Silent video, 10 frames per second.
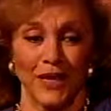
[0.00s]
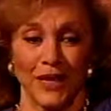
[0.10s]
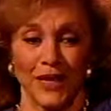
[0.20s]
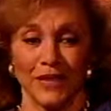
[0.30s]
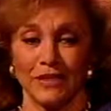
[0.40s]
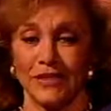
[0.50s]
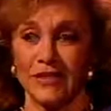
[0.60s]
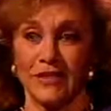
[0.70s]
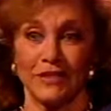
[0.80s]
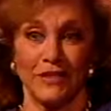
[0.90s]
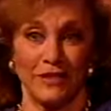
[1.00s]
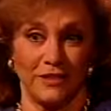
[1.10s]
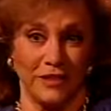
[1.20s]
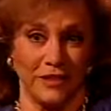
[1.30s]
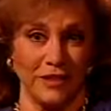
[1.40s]
And she said, "Did
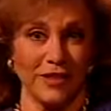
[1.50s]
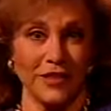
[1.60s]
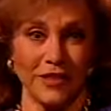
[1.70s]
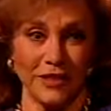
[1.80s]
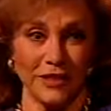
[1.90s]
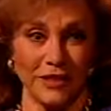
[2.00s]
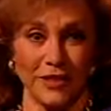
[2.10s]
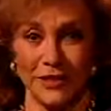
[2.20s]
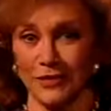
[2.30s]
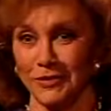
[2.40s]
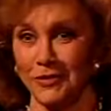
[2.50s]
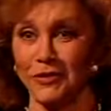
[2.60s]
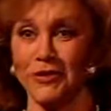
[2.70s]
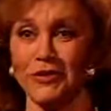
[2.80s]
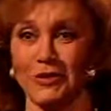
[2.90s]
he?" And then the
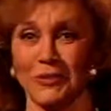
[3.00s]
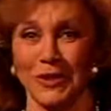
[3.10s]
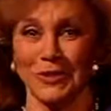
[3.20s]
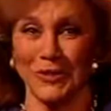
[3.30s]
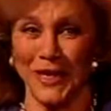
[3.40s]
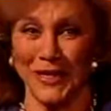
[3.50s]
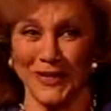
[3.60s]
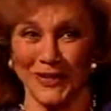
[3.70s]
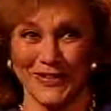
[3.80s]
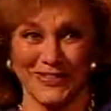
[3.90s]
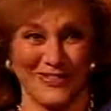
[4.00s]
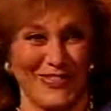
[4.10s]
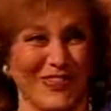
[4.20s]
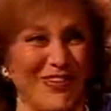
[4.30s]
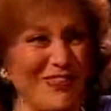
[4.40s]
two of them got together and
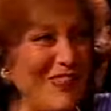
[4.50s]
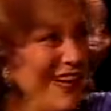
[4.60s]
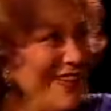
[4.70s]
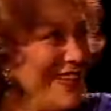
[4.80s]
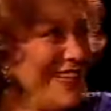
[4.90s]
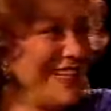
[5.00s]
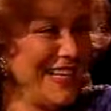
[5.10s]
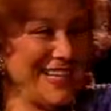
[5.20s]
got married.